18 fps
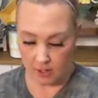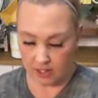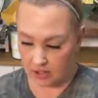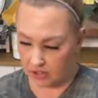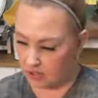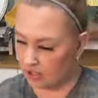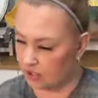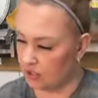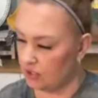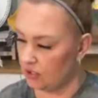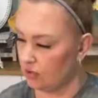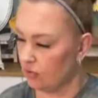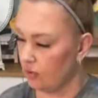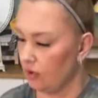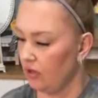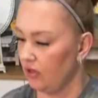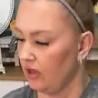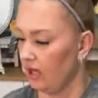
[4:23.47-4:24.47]
going to
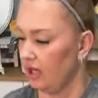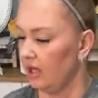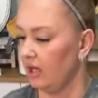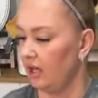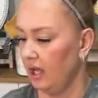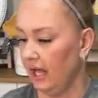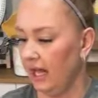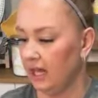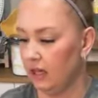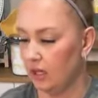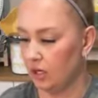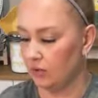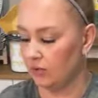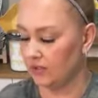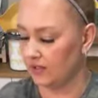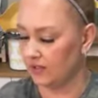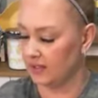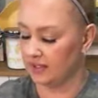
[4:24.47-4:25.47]
do the Hello
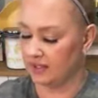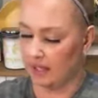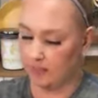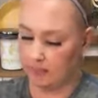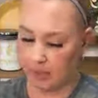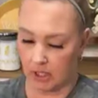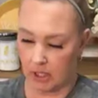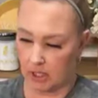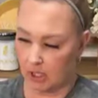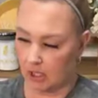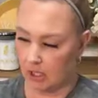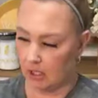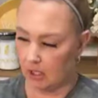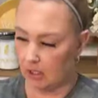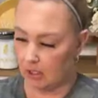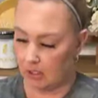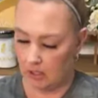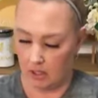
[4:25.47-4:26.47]
Summer
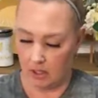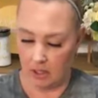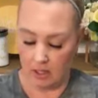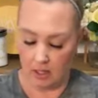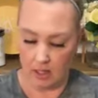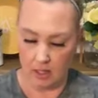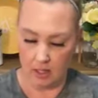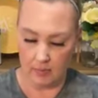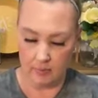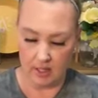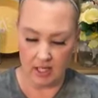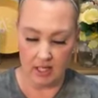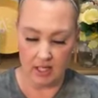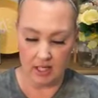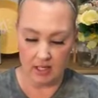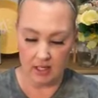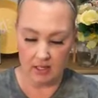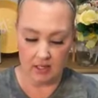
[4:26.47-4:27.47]

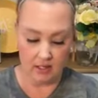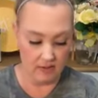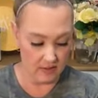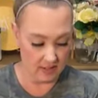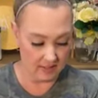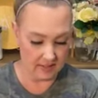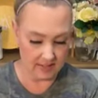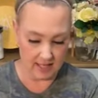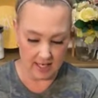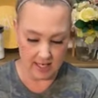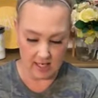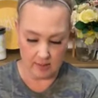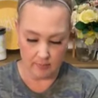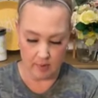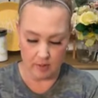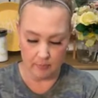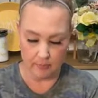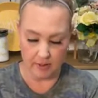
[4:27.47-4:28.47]
in the
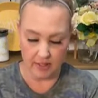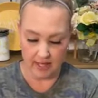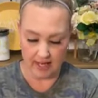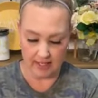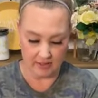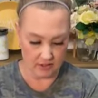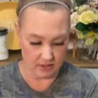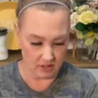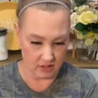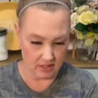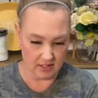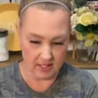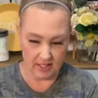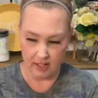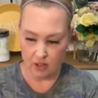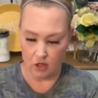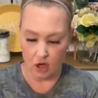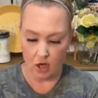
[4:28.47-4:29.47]
same plaster. It's
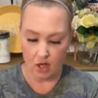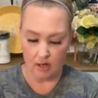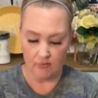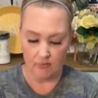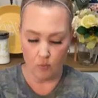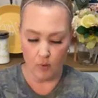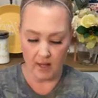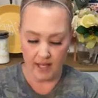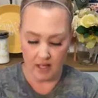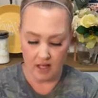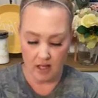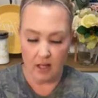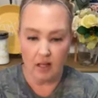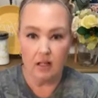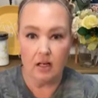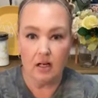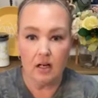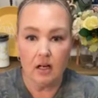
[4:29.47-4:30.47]
like an off-white
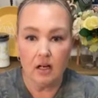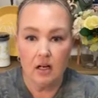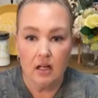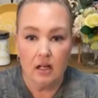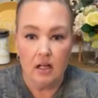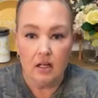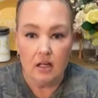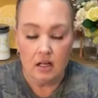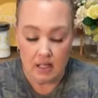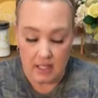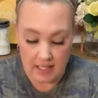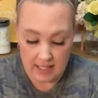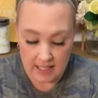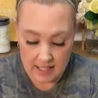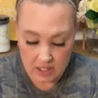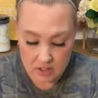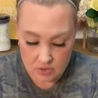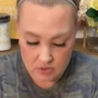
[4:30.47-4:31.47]
color.
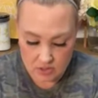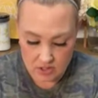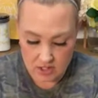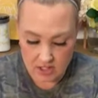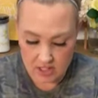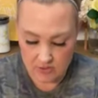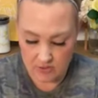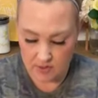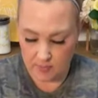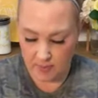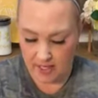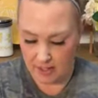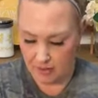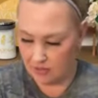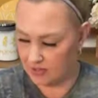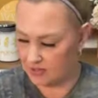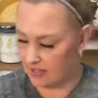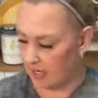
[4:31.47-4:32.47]
And I usually use
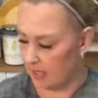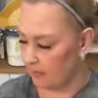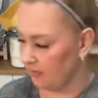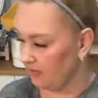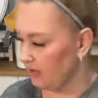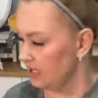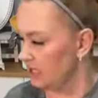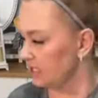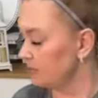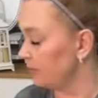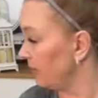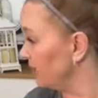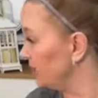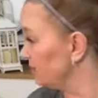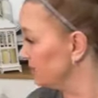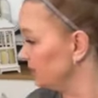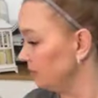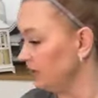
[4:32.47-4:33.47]
painter's tape for this,
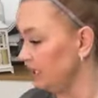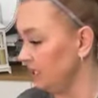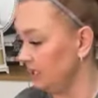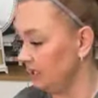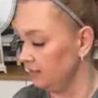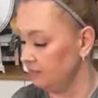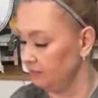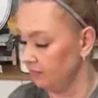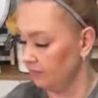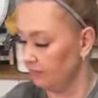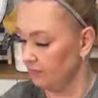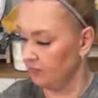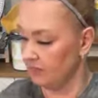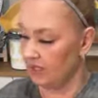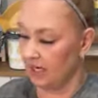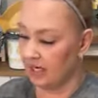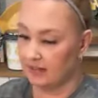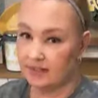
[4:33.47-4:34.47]
but somebody
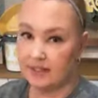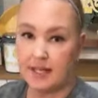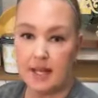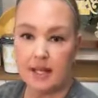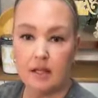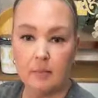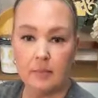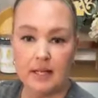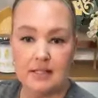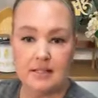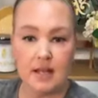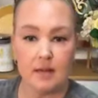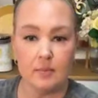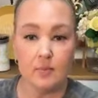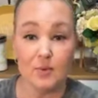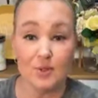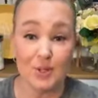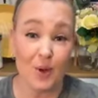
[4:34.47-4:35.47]
has taken my
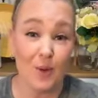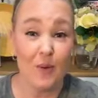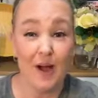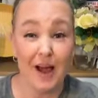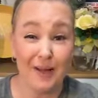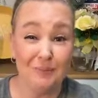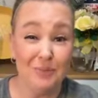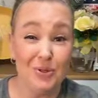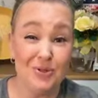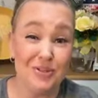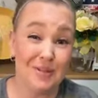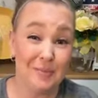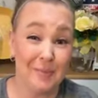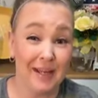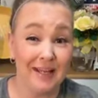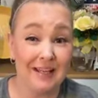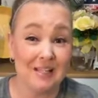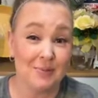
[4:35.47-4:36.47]
tape. So I'm
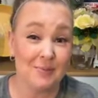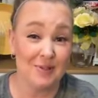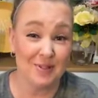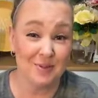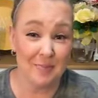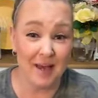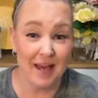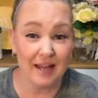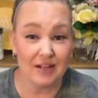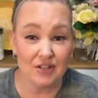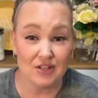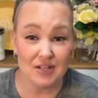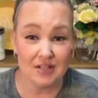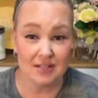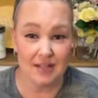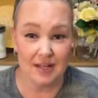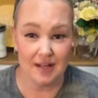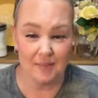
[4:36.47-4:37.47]
using my husband's
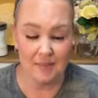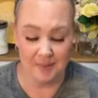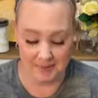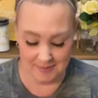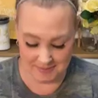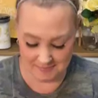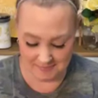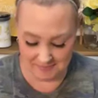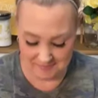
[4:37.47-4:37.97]
packaging tape.